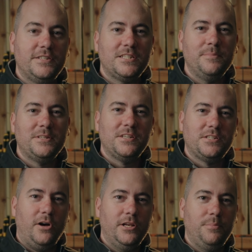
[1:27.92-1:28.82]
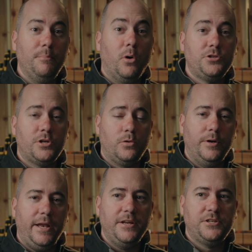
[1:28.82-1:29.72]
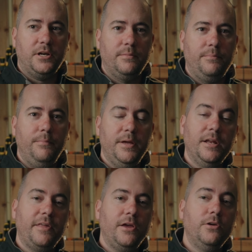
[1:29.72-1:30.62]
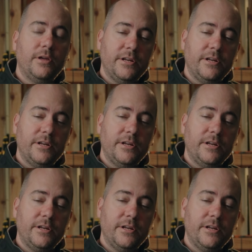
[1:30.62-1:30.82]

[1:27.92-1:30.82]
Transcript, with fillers: system is designed to be modular in nature, meaning that you can